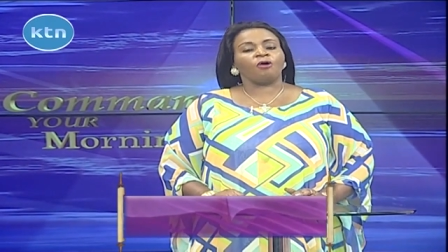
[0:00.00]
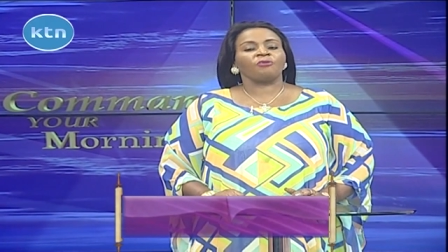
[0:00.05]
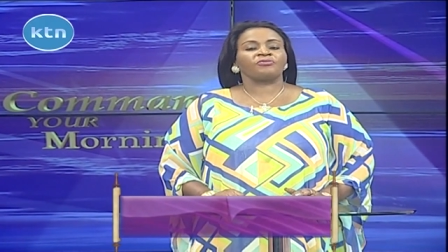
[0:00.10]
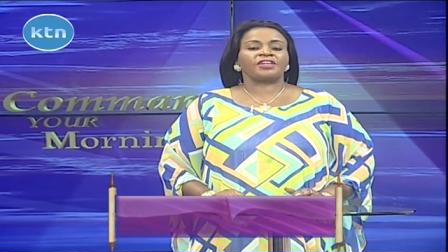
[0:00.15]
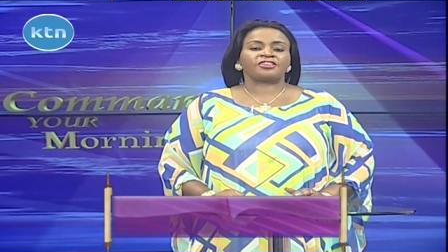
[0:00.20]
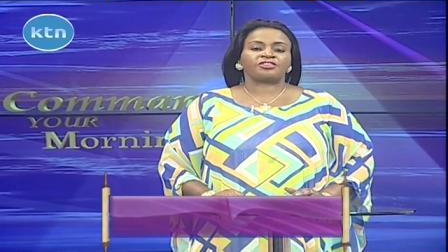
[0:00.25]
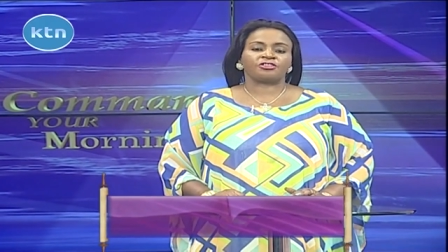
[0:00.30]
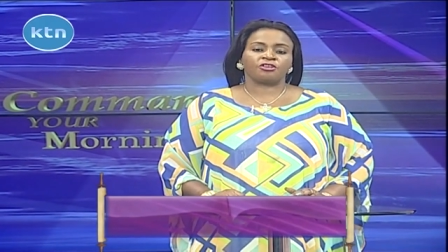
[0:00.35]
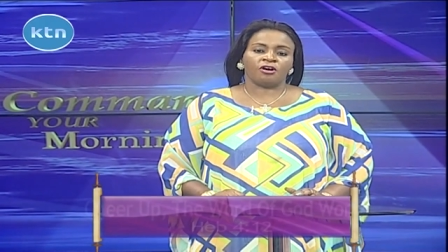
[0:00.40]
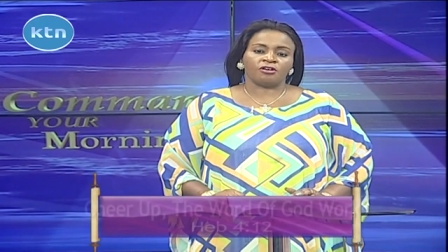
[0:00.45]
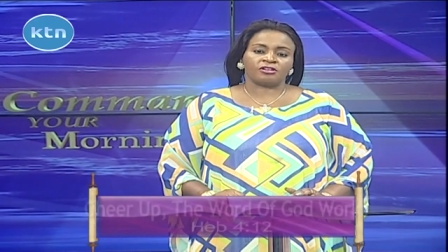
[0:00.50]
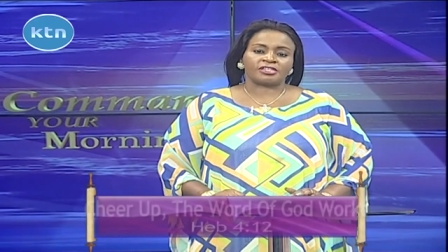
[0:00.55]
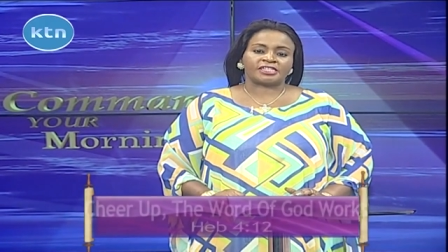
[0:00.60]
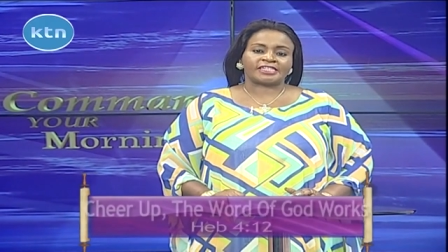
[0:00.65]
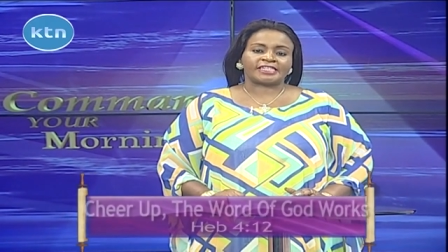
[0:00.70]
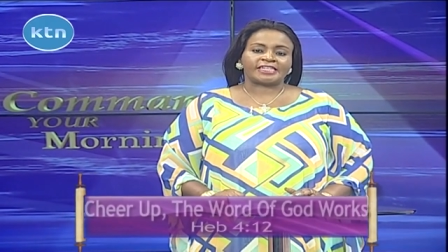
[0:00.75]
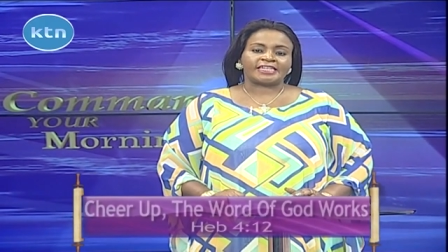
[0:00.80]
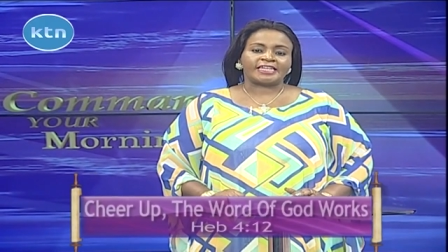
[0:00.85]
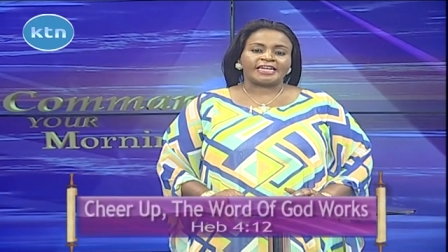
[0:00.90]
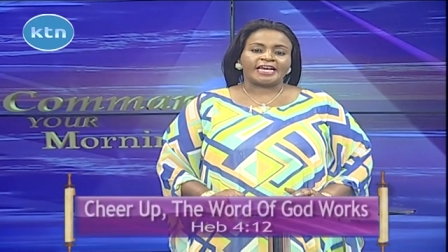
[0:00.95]
of the
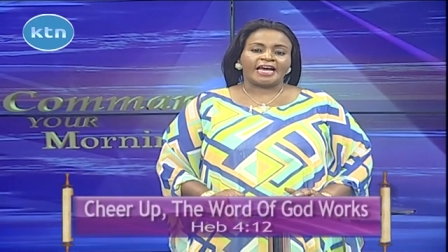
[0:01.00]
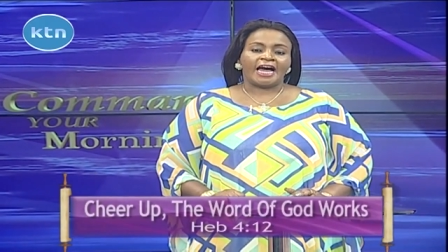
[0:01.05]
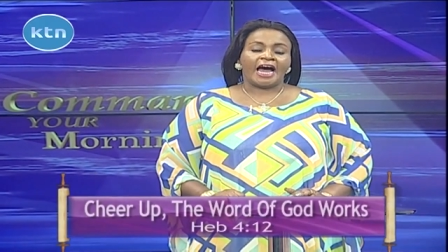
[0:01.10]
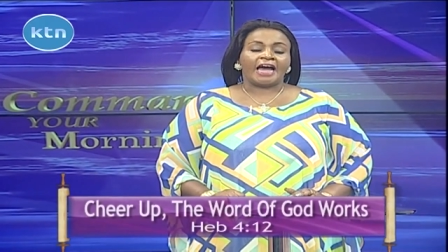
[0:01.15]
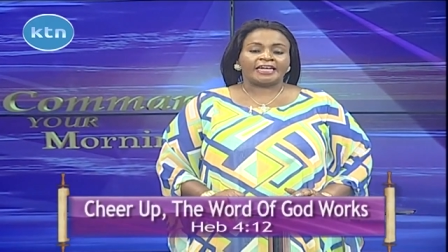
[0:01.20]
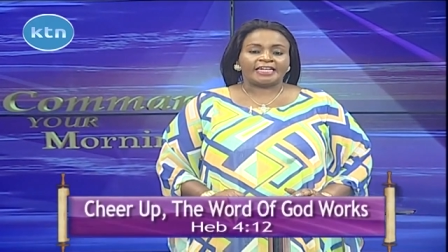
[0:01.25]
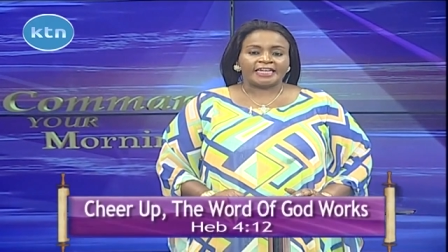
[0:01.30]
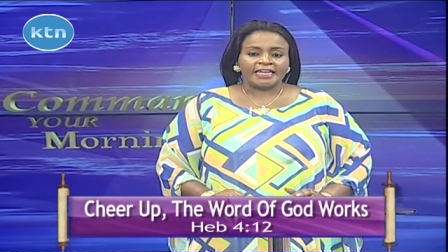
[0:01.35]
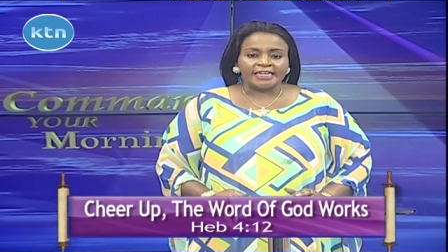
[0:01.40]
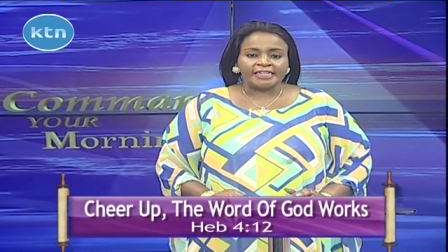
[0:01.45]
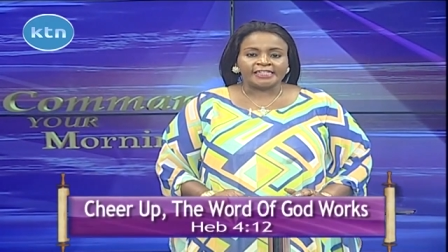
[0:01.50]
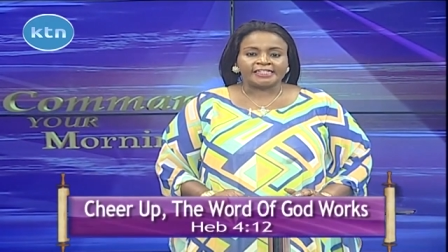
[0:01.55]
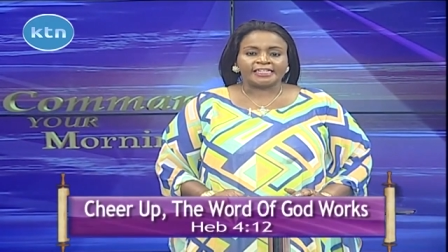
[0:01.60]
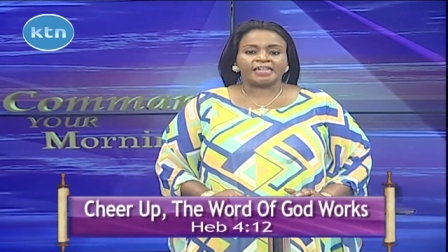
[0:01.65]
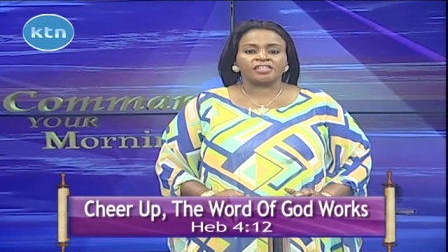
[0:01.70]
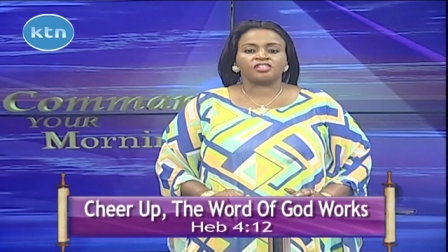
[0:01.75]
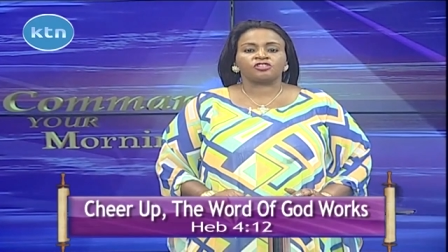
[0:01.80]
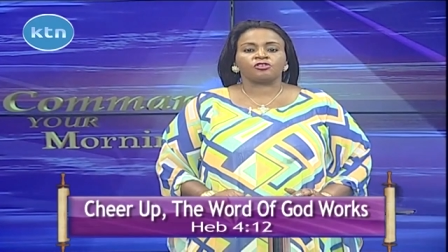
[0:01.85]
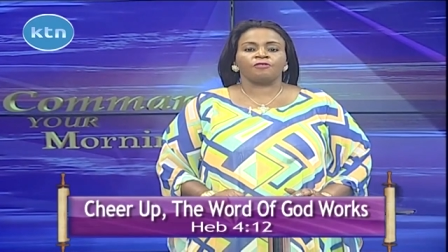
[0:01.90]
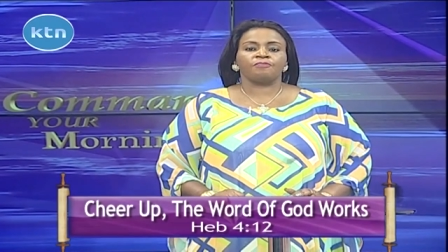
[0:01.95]
thoughts and
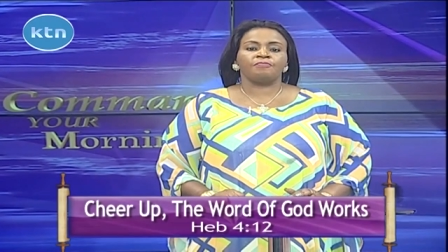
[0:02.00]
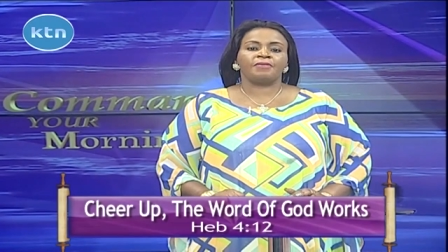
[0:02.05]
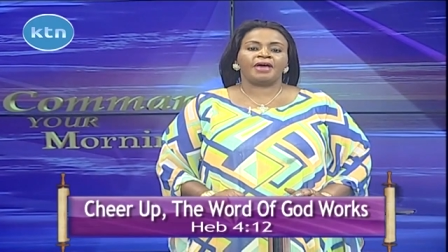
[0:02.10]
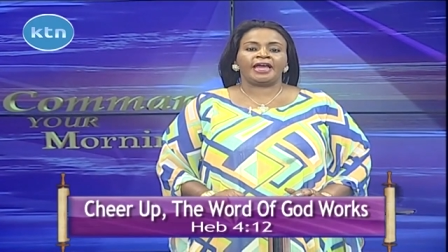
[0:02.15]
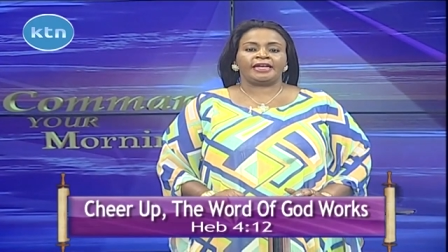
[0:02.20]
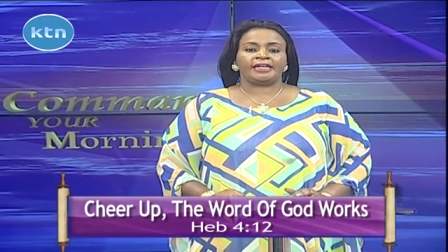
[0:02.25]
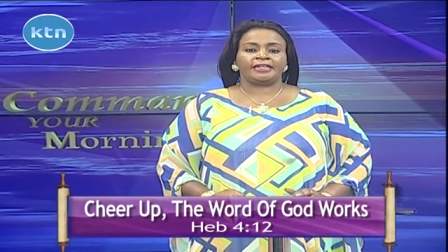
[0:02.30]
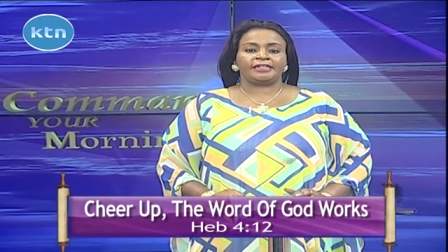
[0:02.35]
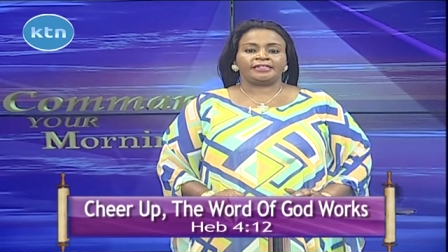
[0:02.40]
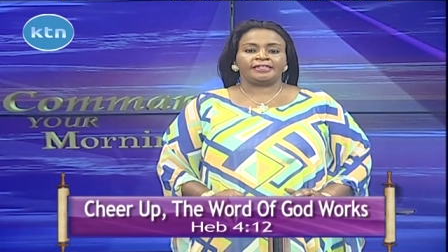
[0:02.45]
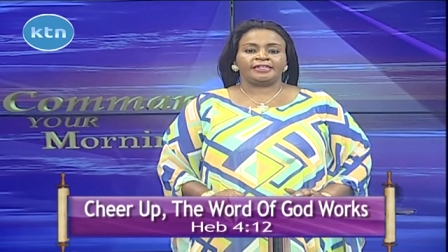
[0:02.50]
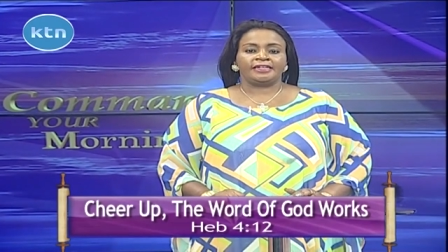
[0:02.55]
intents of men.